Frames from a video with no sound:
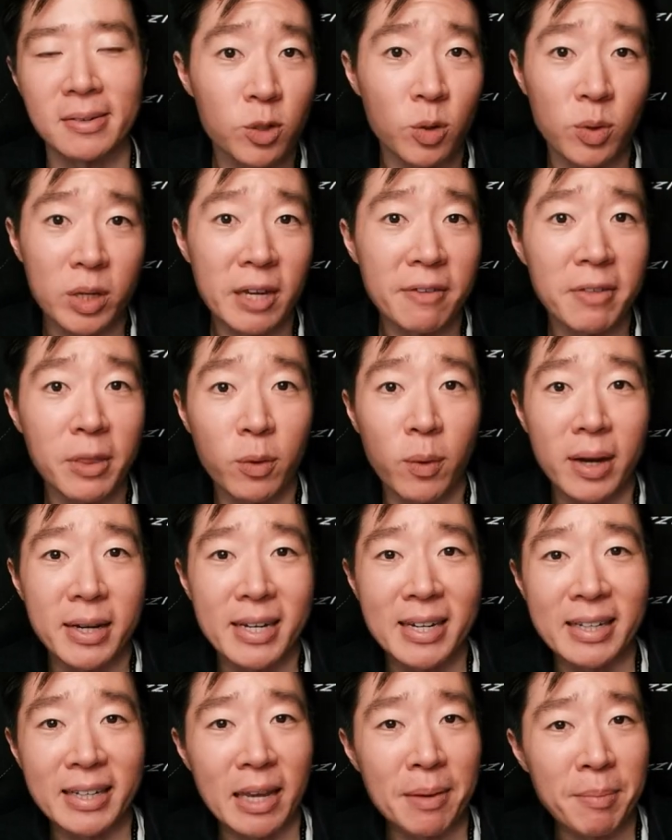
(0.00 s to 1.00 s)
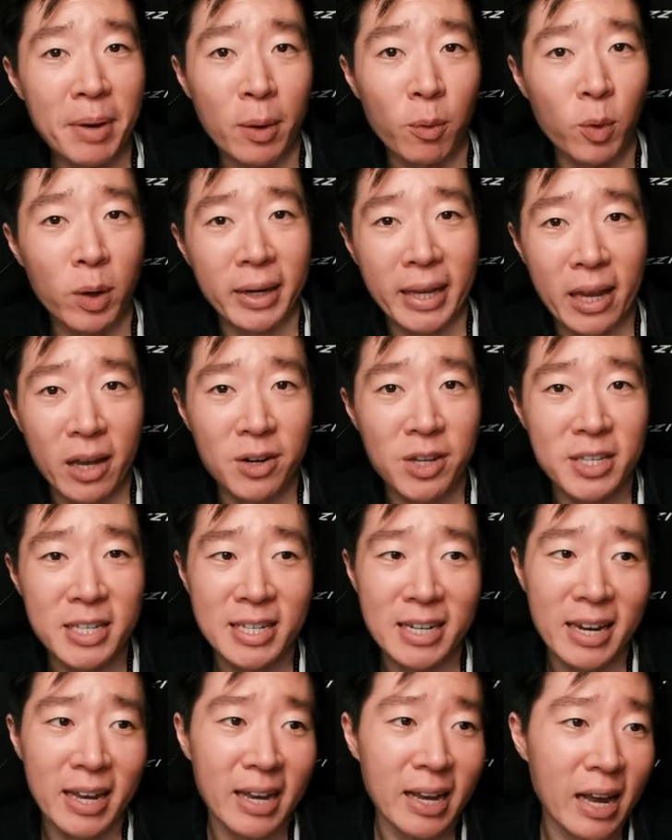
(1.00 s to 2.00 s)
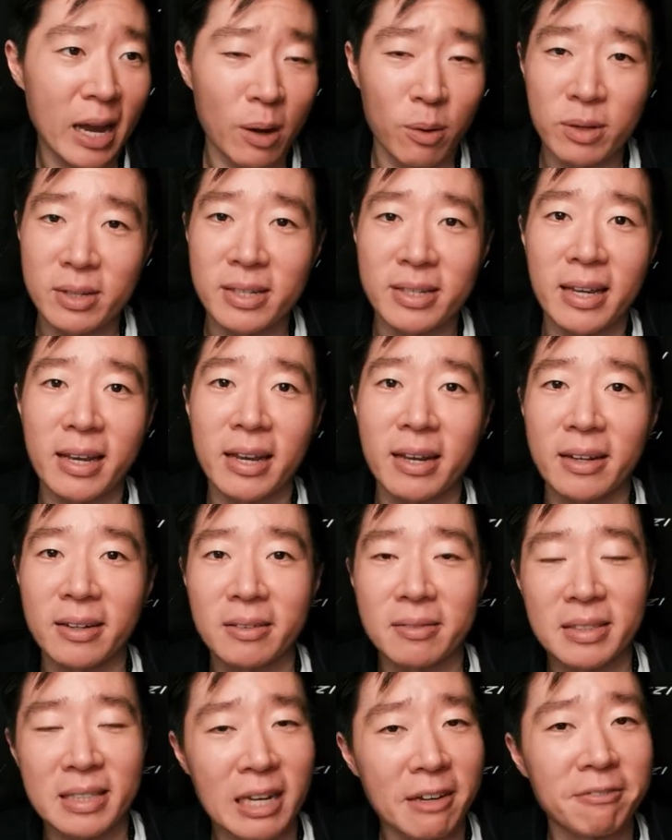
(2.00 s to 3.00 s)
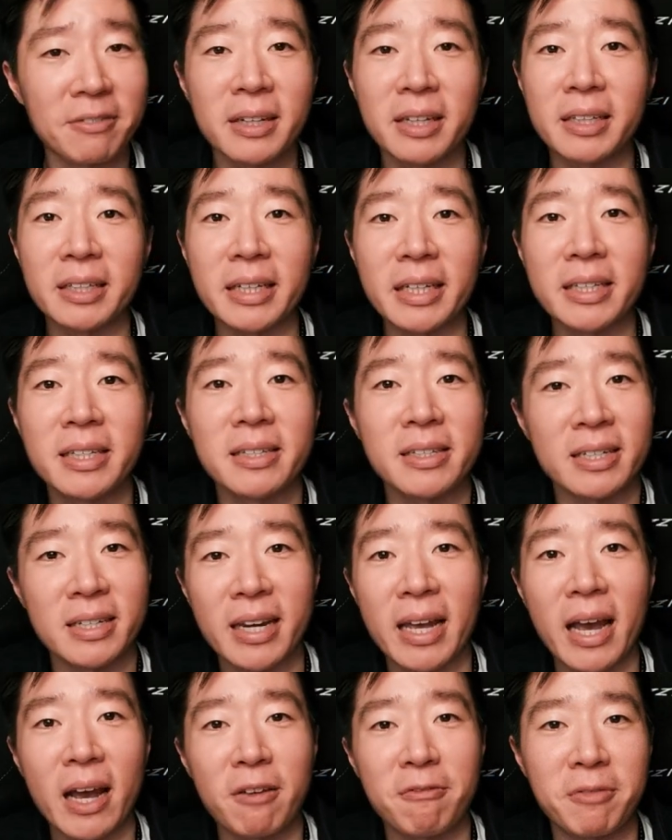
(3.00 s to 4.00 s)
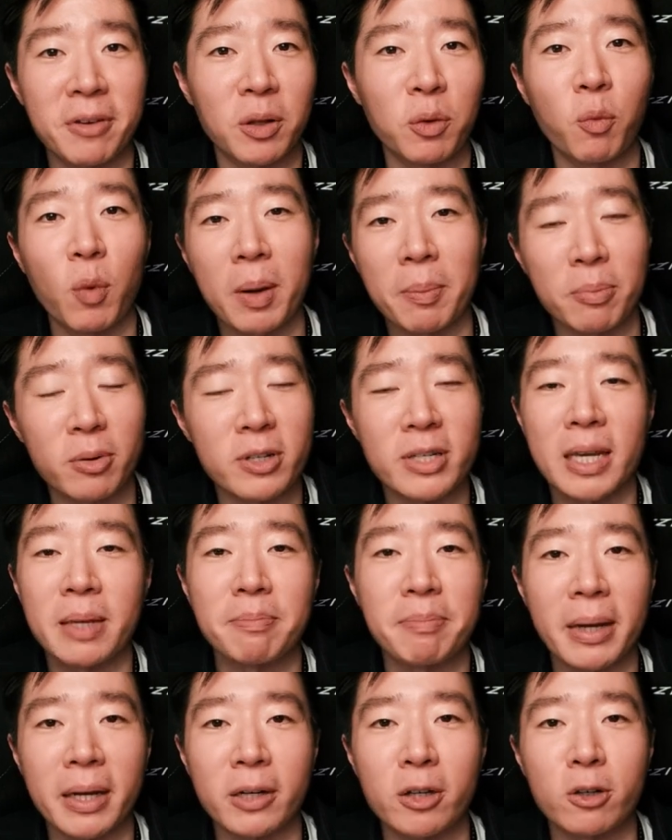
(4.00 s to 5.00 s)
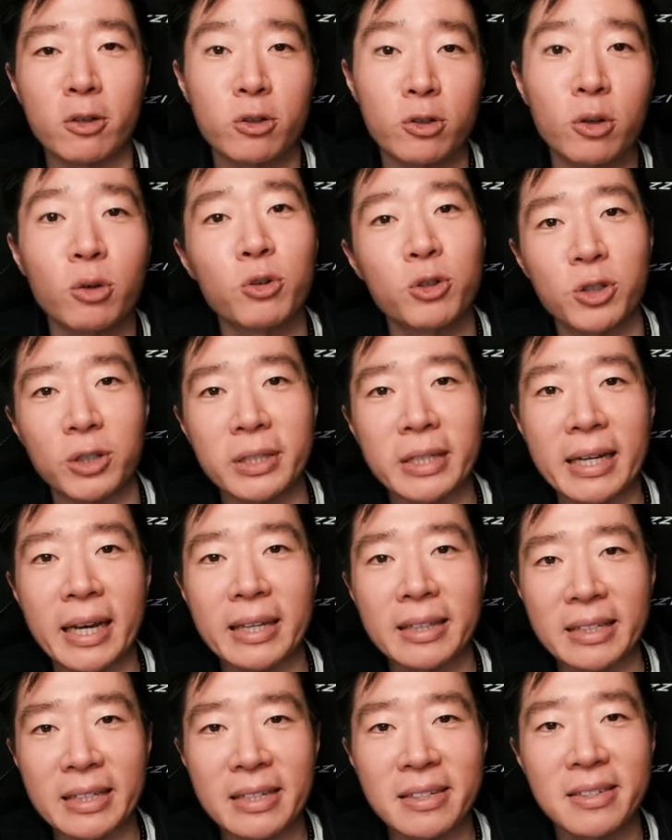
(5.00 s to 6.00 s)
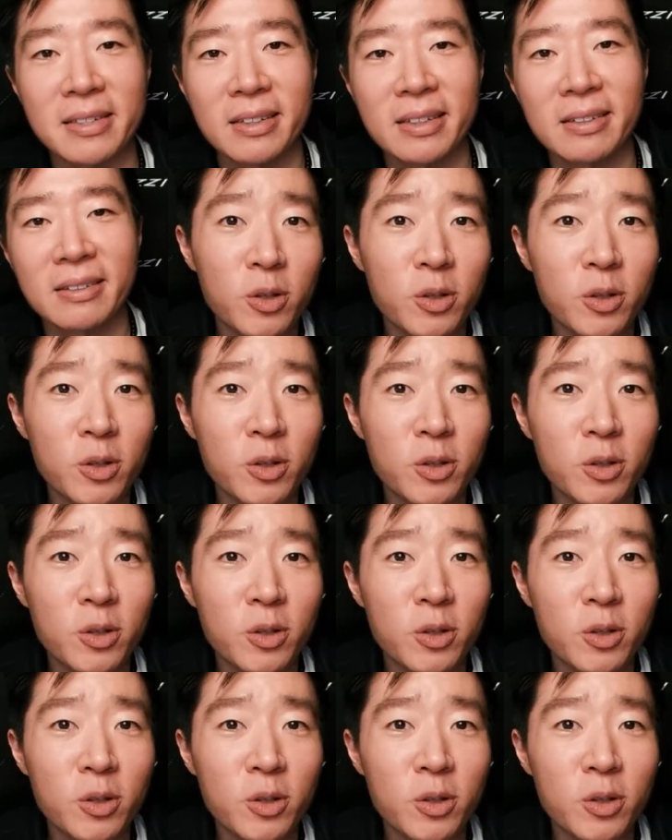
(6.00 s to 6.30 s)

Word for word: So even though I didn't get my workout in today, I would say definitely today I feel 1% better socially at least.